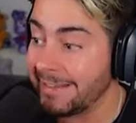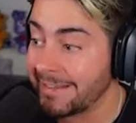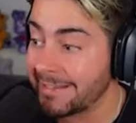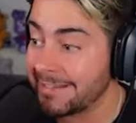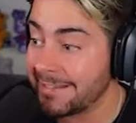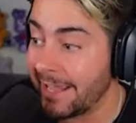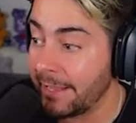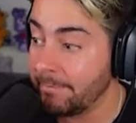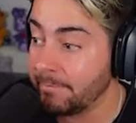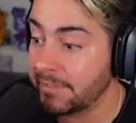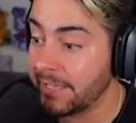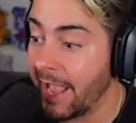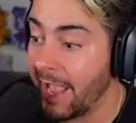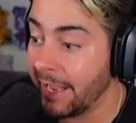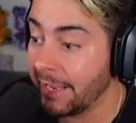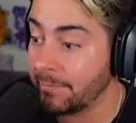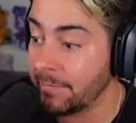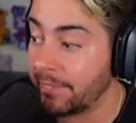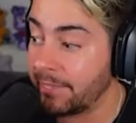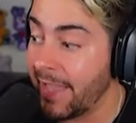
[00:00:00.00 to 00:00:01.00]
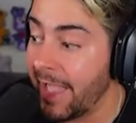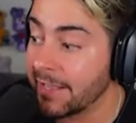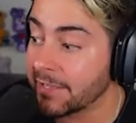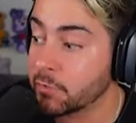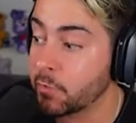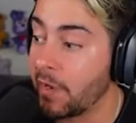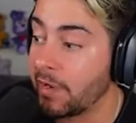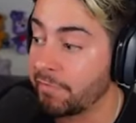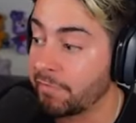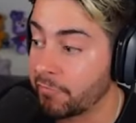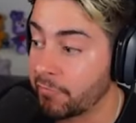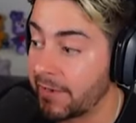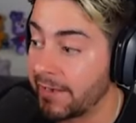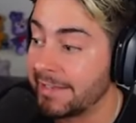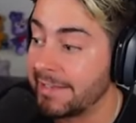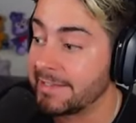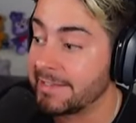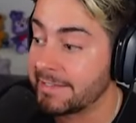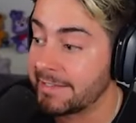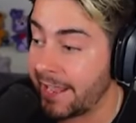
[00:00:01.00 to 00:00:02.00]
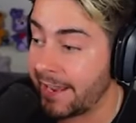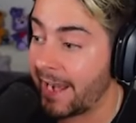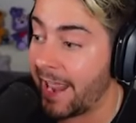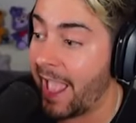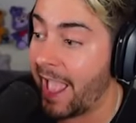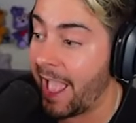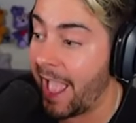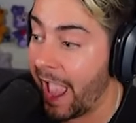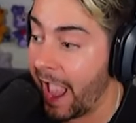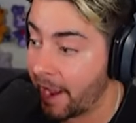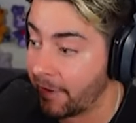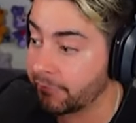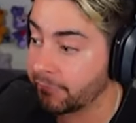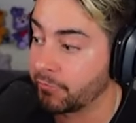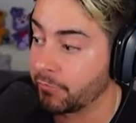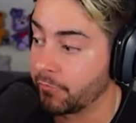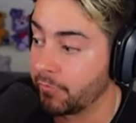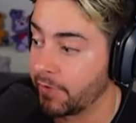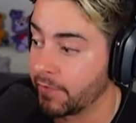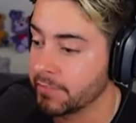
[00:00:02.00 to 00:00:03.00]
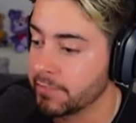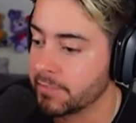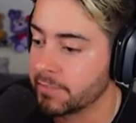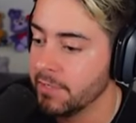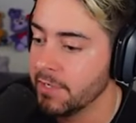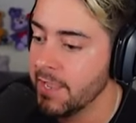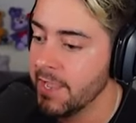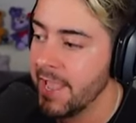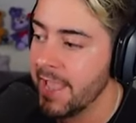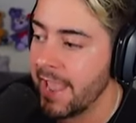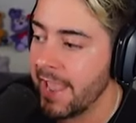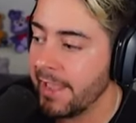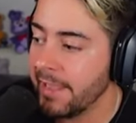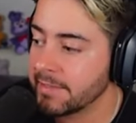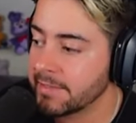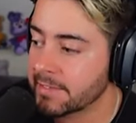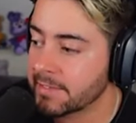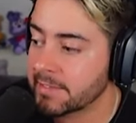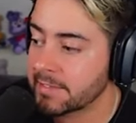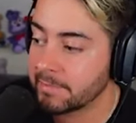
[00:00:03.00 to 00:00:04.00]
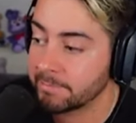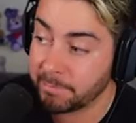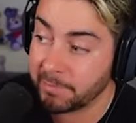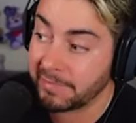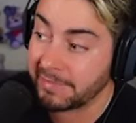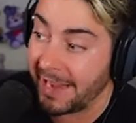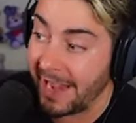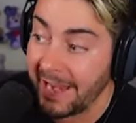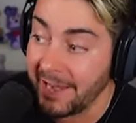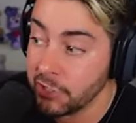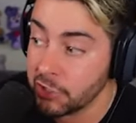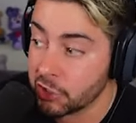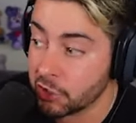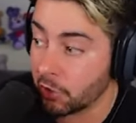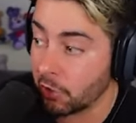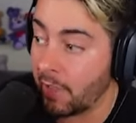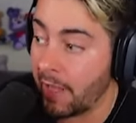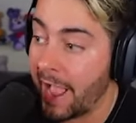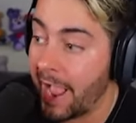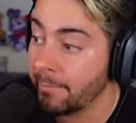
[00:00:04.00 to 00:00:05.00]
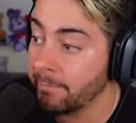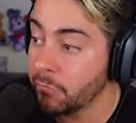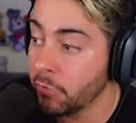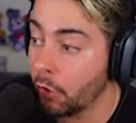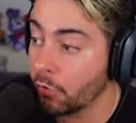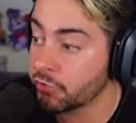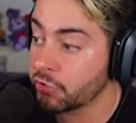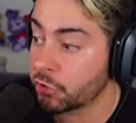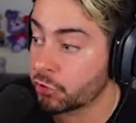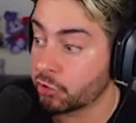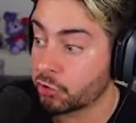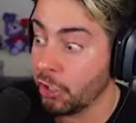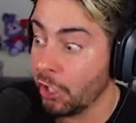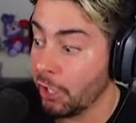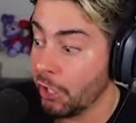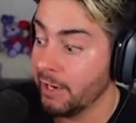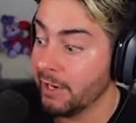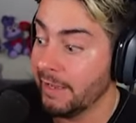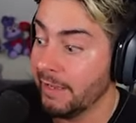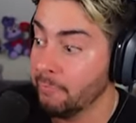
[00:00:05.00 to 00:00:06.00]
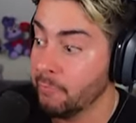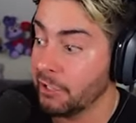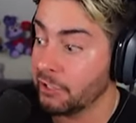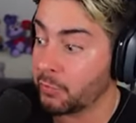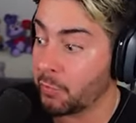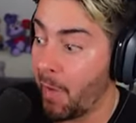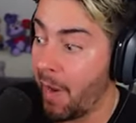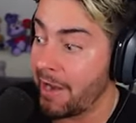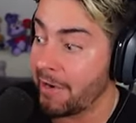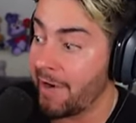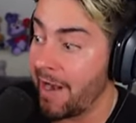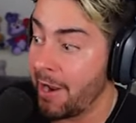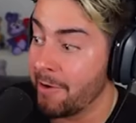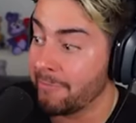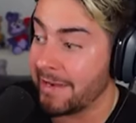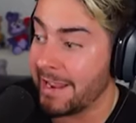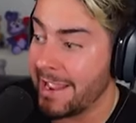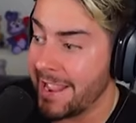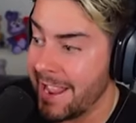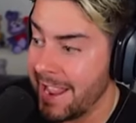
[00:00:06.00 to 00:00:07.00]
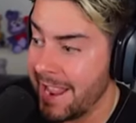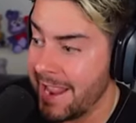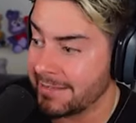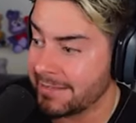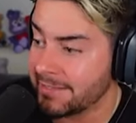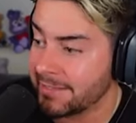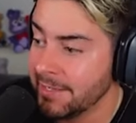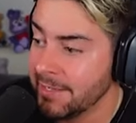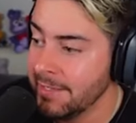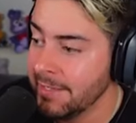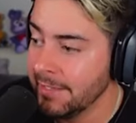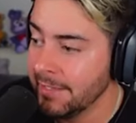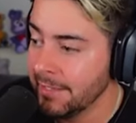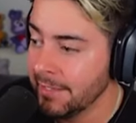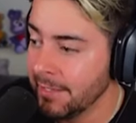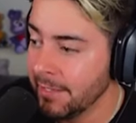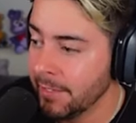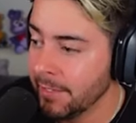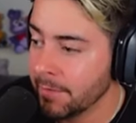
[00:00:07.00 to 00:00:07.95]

at the same time, and that's why Freddy is sent after us. It's potential. I'm not certain which way around it is.